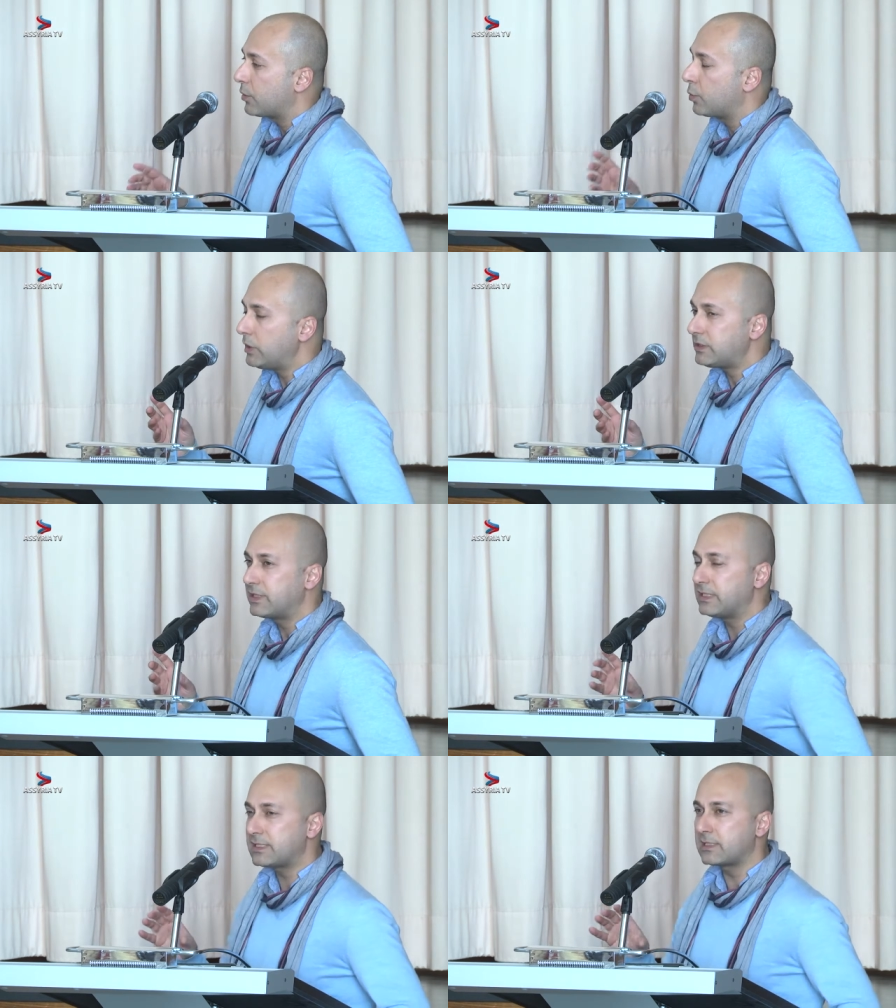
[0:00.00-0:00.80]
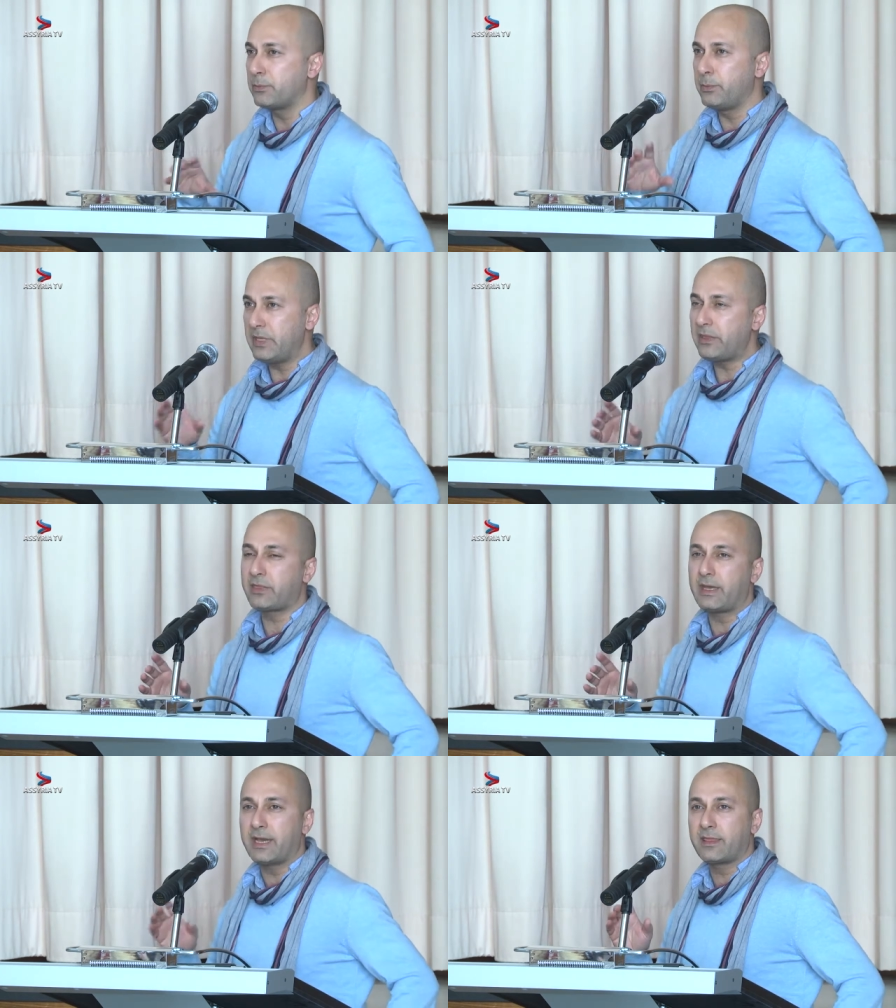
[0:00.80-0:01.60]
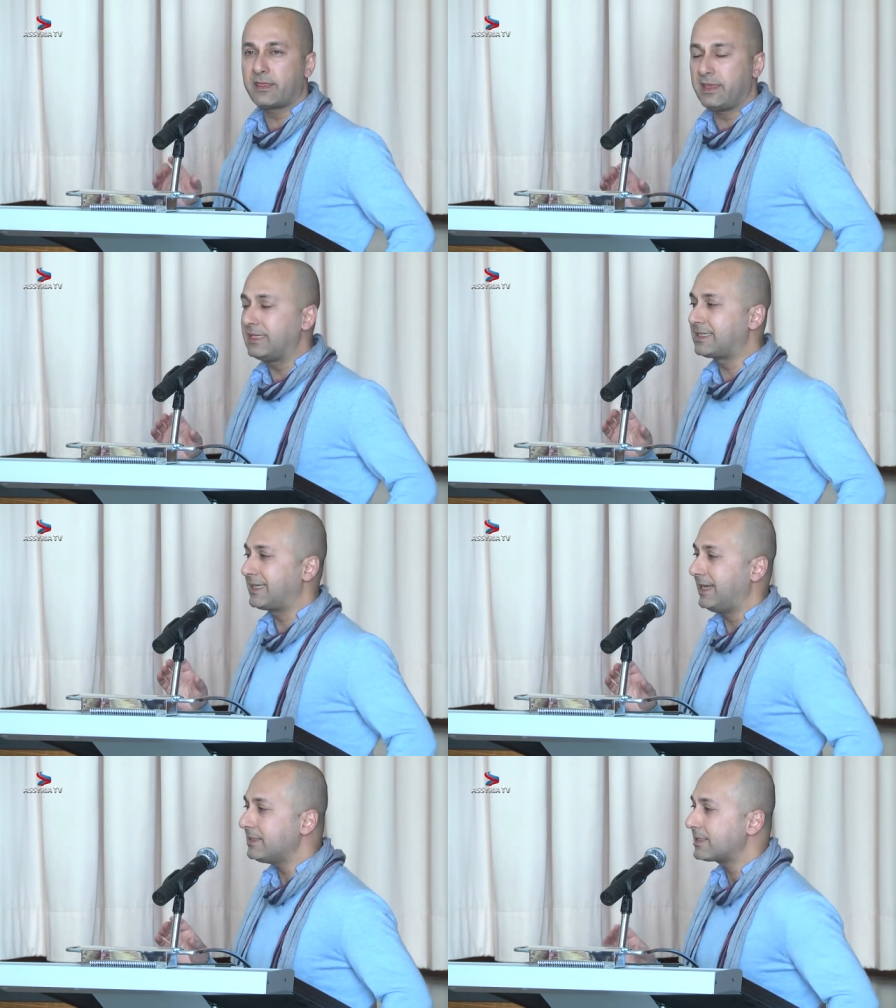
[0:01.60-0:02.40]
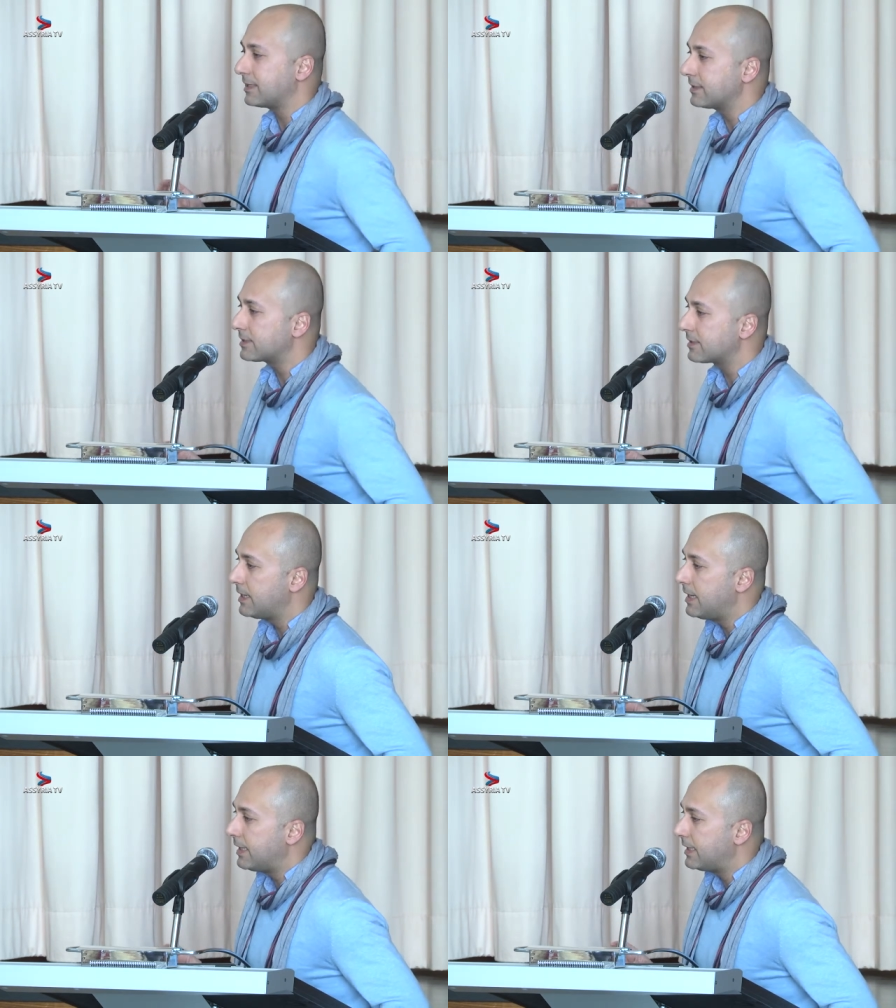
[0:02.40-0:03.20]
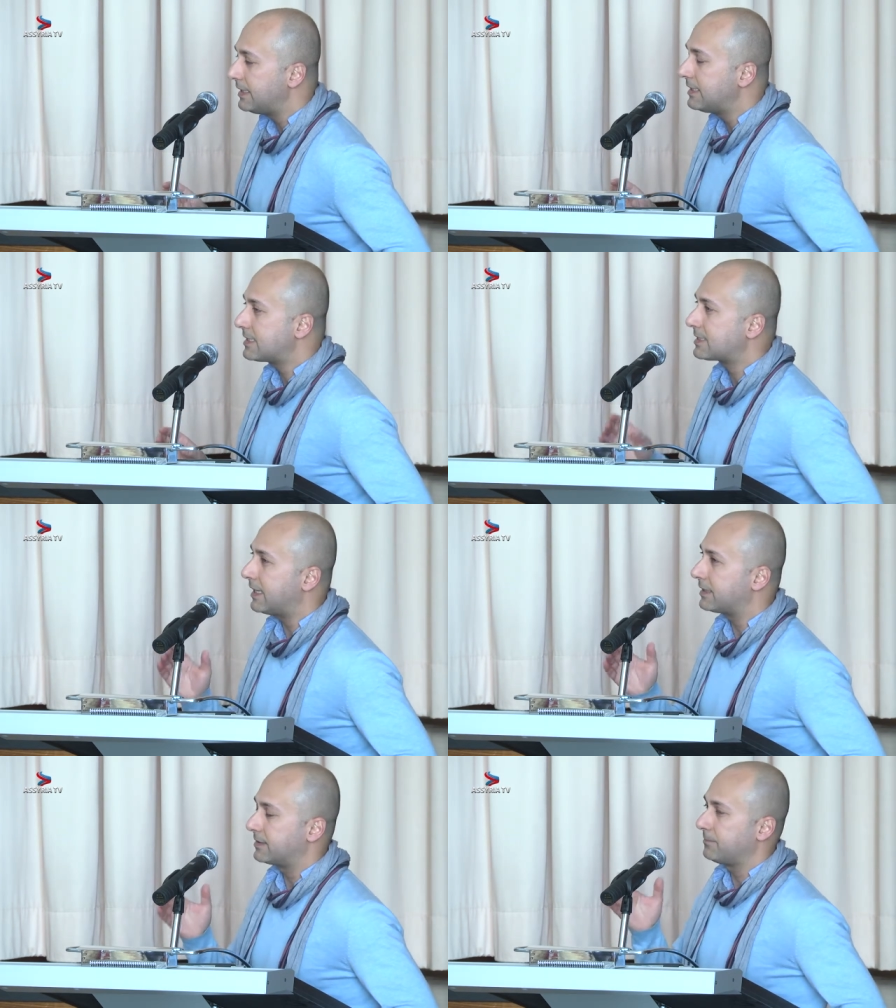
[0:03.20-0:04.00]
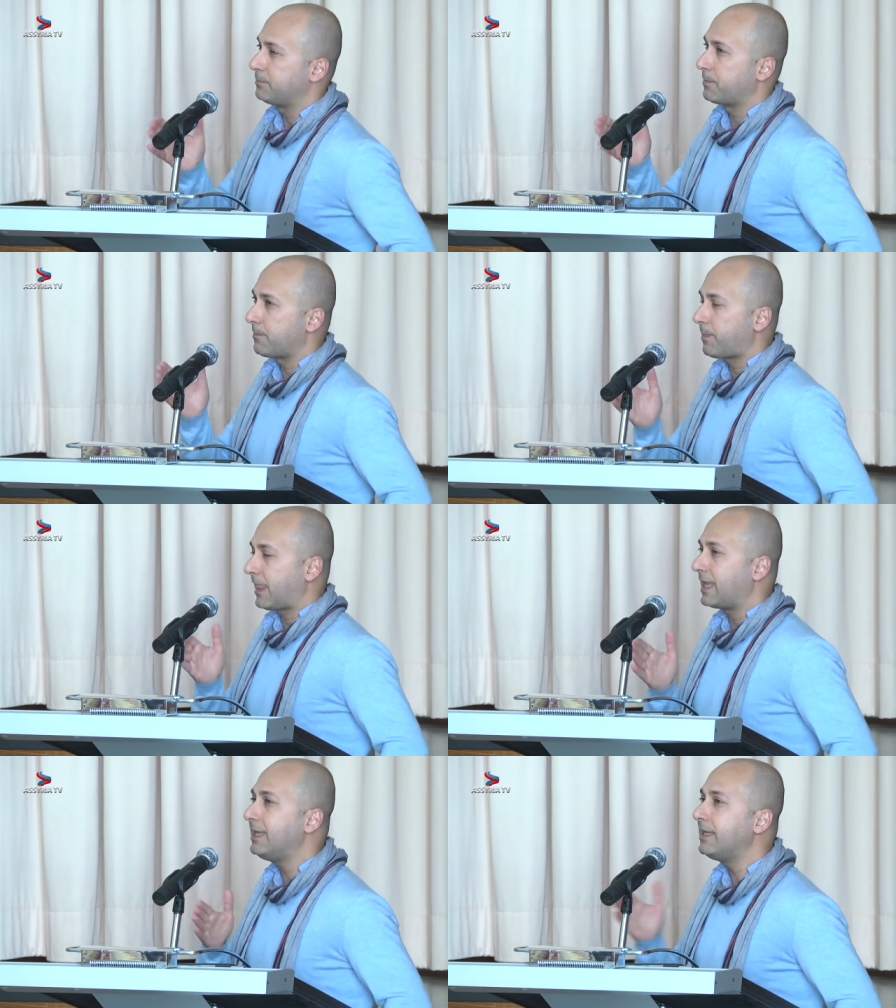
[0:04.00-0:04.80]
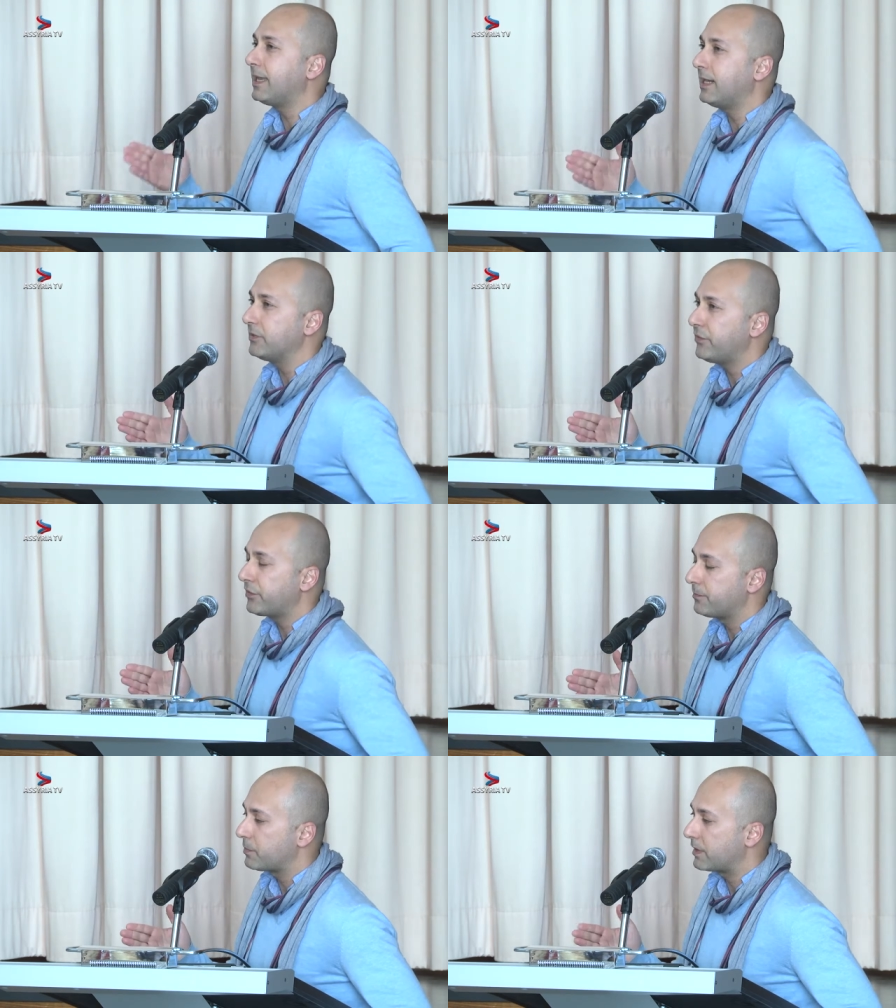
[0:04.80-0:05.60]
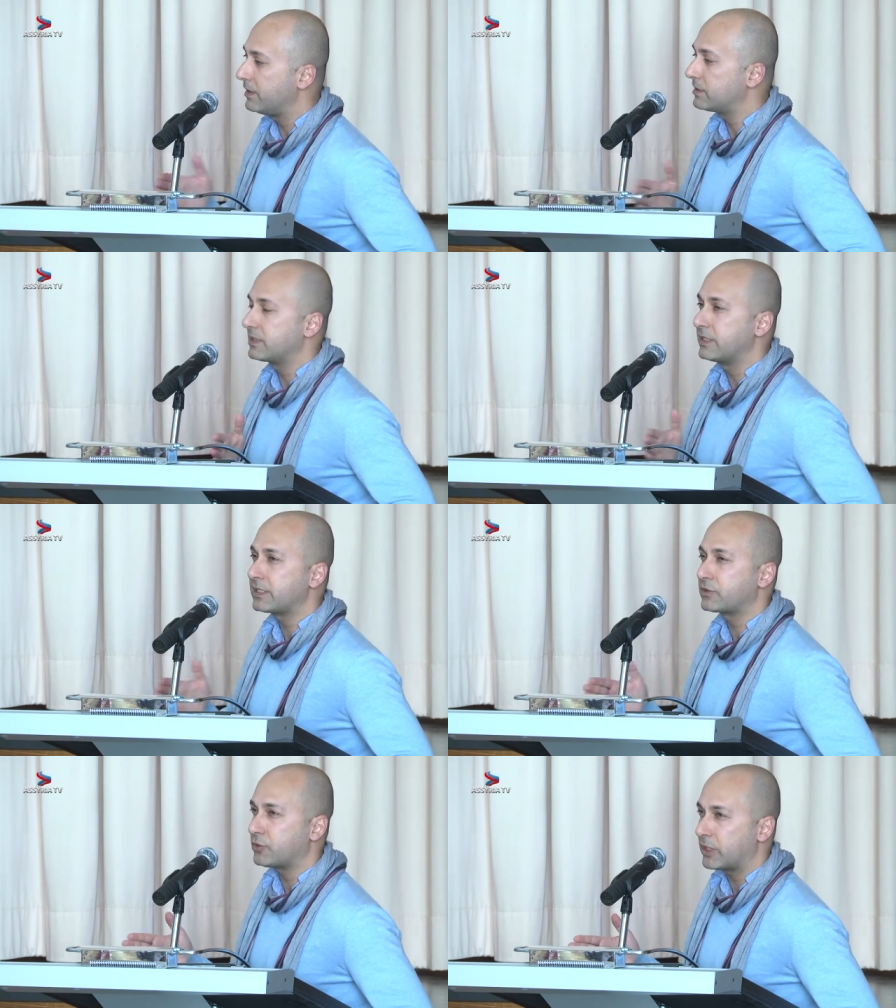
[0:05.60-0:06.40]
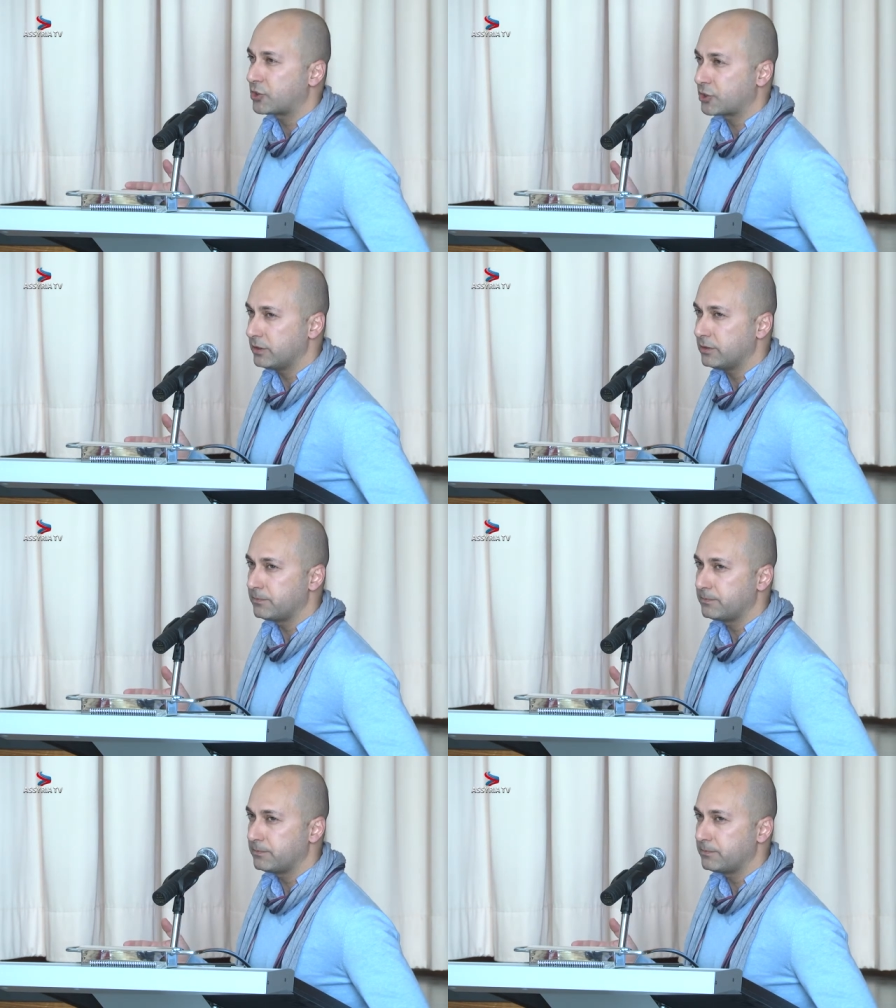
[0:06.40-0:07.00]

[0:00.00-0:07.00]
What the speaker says: What this myth, I think, tells us is that in life, there is destruction.